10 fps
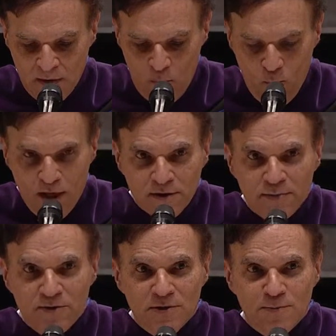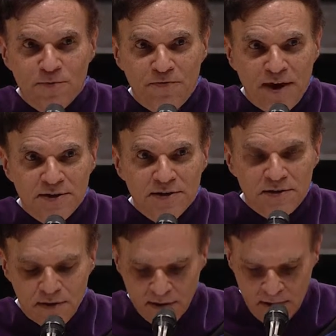Welcome to the
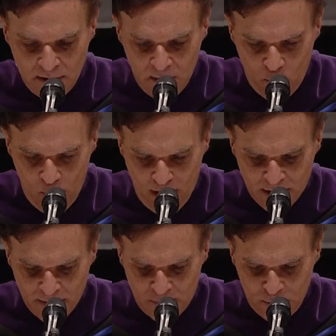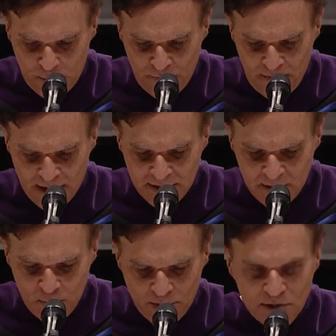profession. Welcome to a
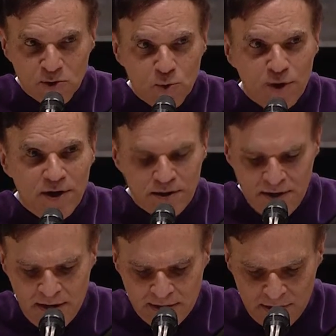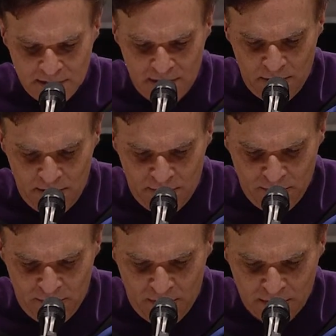profession which is critically necessary for
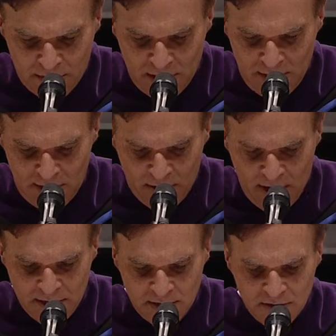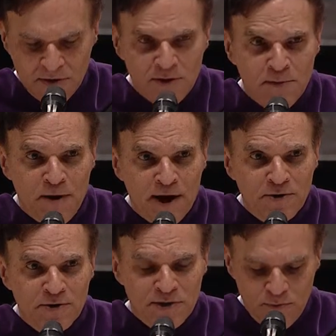the functioning of our nation, to the
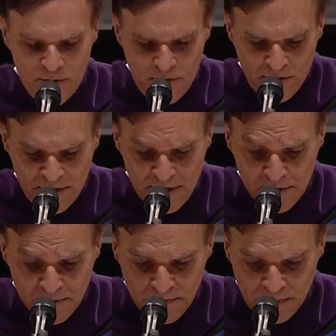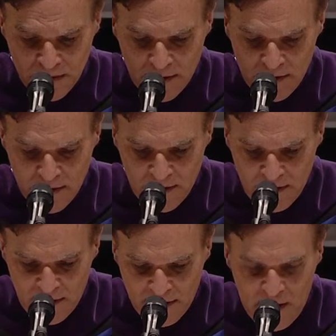democracy we hold dear.
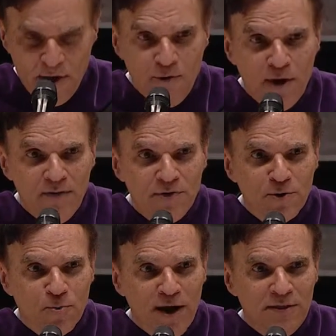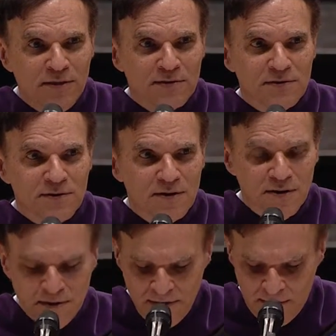Now, however great this
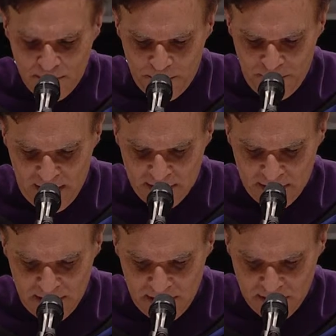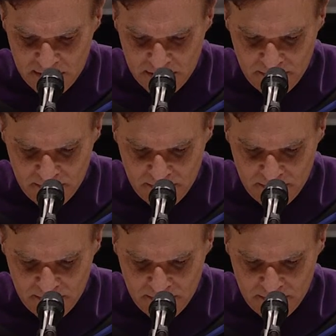legal profession is,